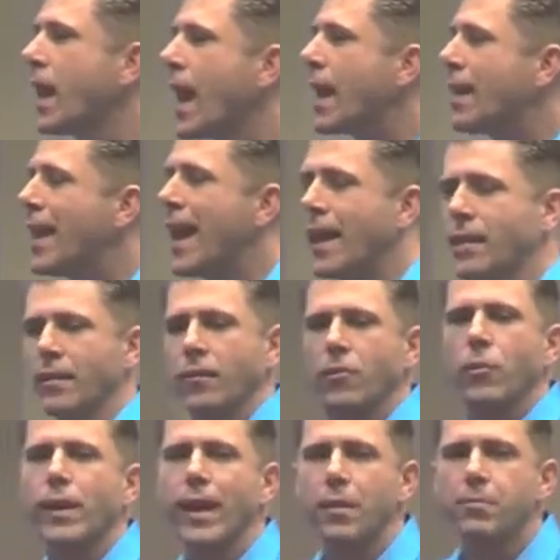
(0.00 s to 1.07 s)
and that
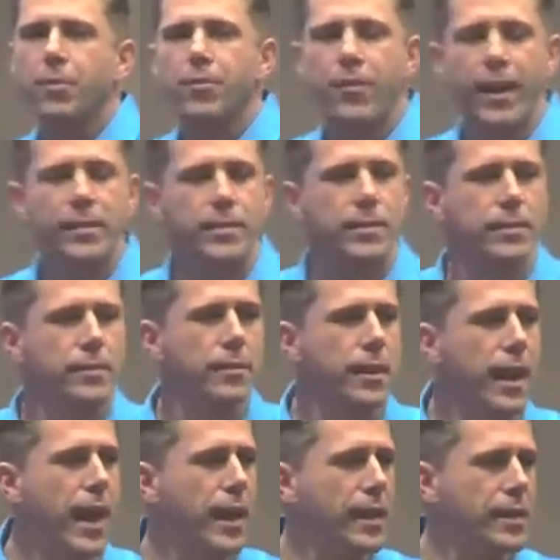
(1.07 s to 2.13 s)
we can prevent
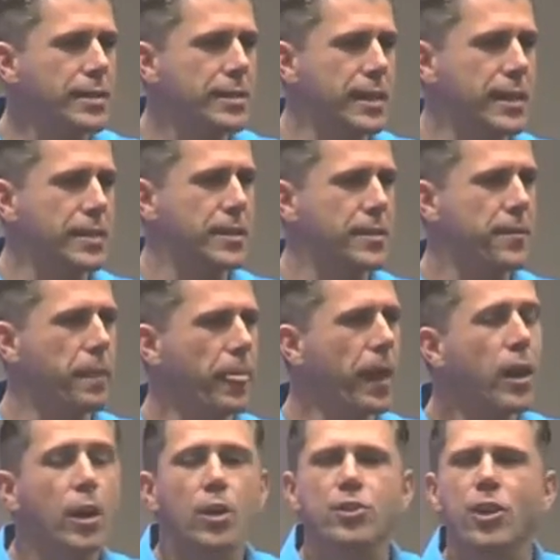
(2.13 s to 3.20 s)
any disease.
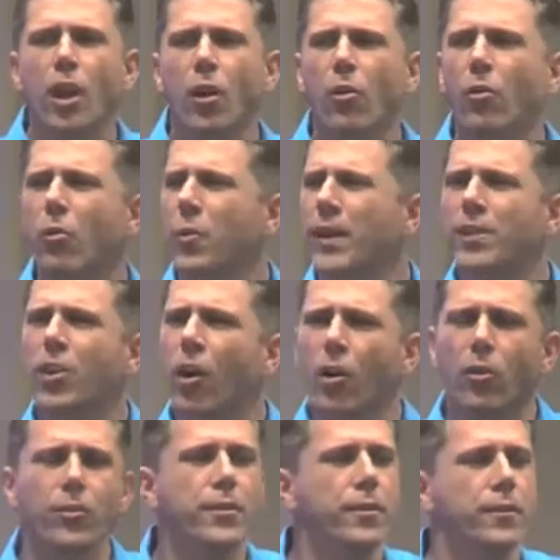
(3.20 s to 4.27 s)
So, we
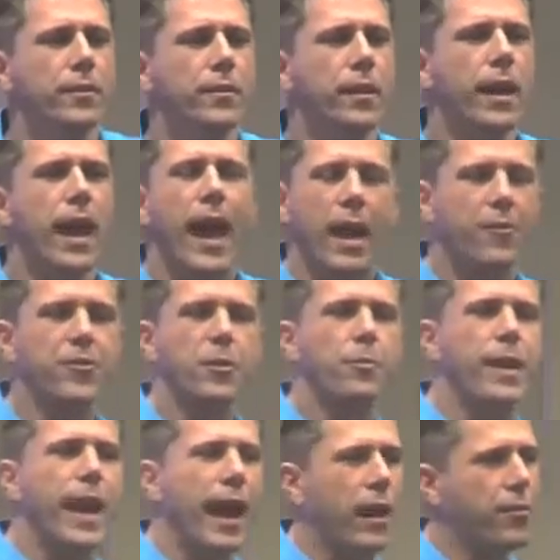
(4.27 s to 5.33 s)
don't have to
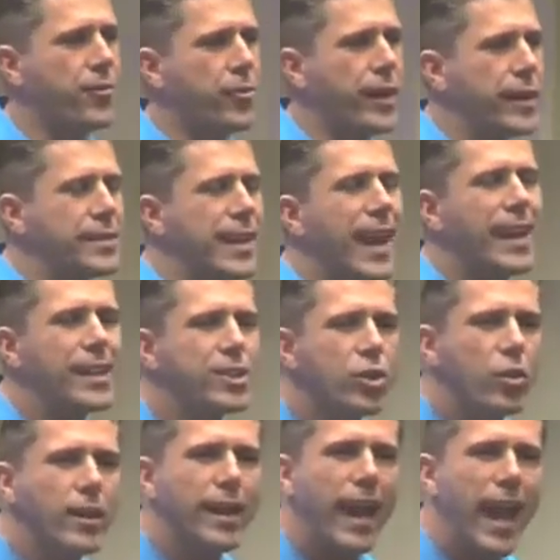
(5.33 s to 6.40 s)
be health freaks, and it's
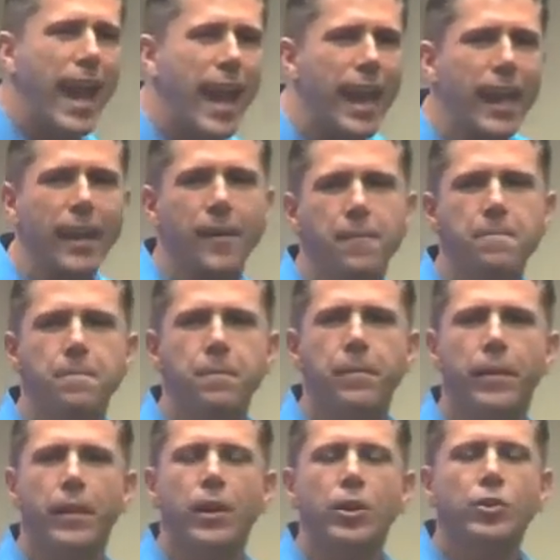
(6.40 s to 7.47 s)
okay
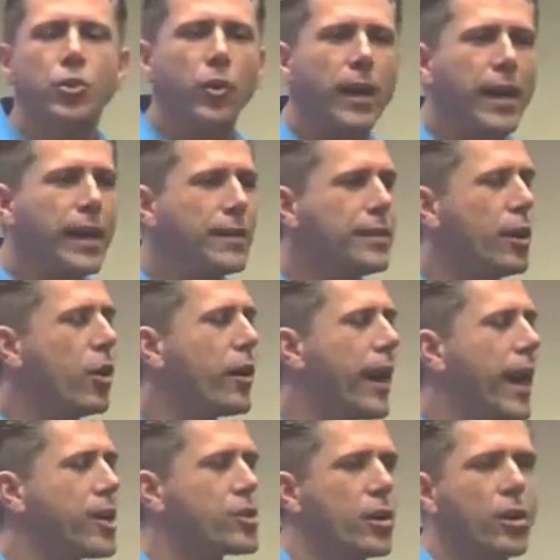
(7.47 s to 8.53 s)
to eat the
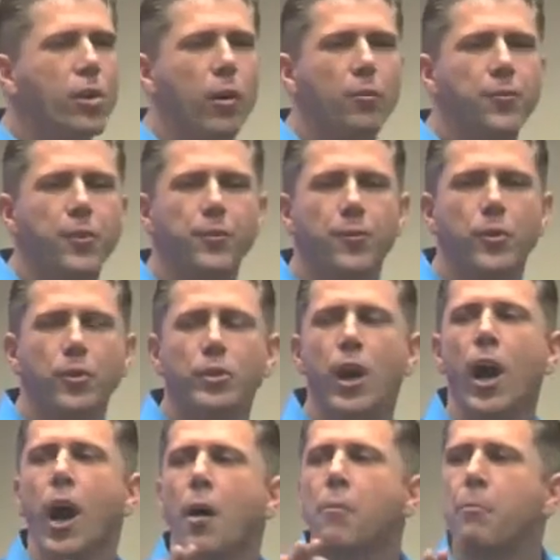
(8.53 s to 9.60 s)
occasional comfort food,
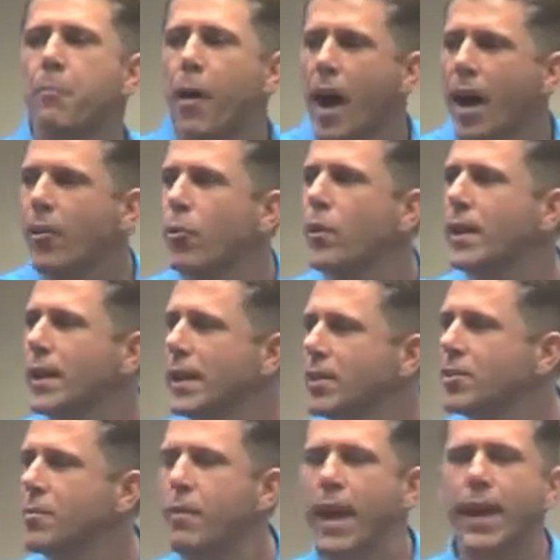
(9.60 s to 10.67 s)
but we
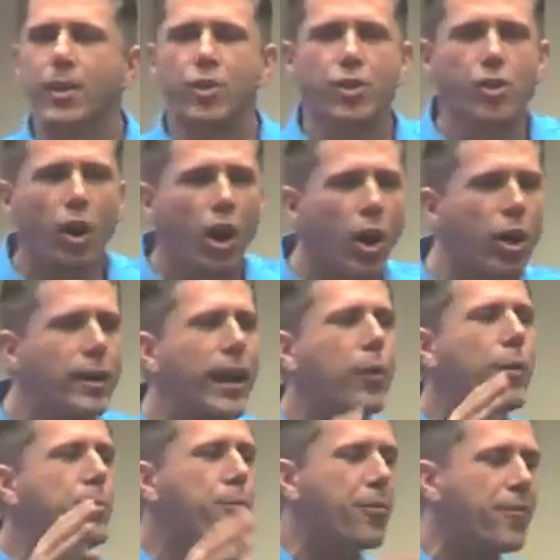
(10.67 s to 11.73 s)
need to make sure that
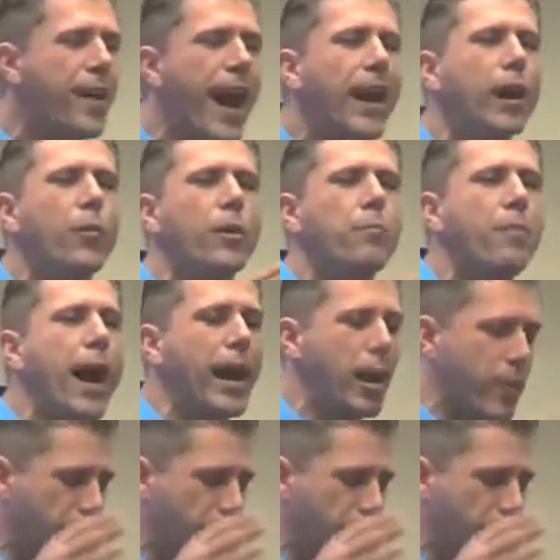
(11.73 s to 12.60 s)
we provide our body